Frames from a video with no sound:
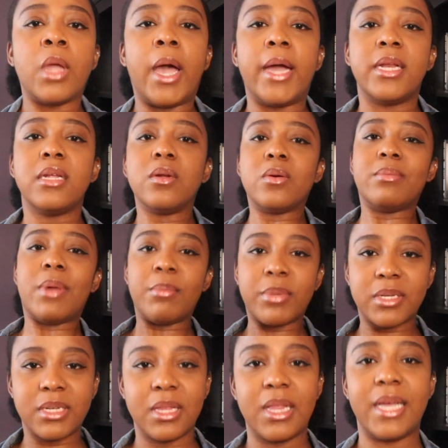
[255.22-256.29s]
I need to
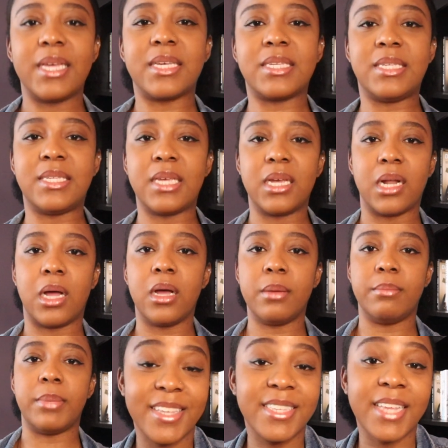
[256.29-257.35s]
remember to like sit
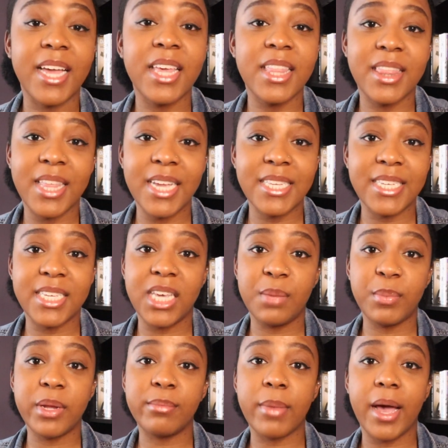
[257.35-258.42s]
up. The second thing to
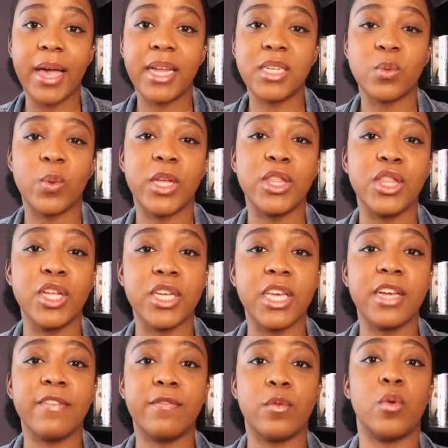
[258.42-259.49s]
keep in mind when
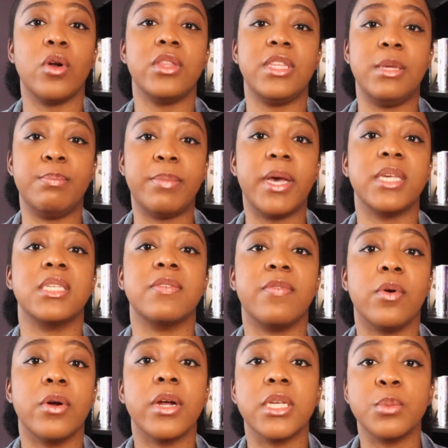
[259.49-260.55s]
looking for the best
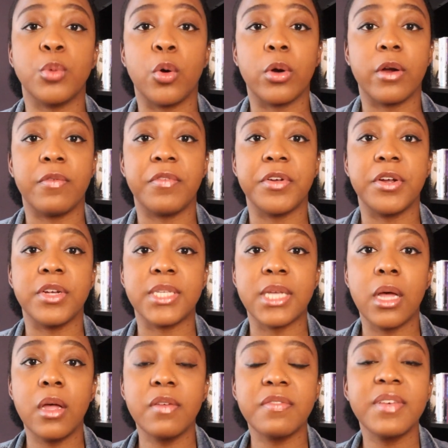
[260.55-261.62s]
Forex broker for
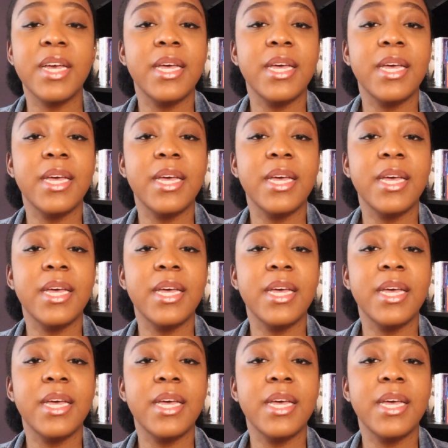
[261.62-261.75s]
yourself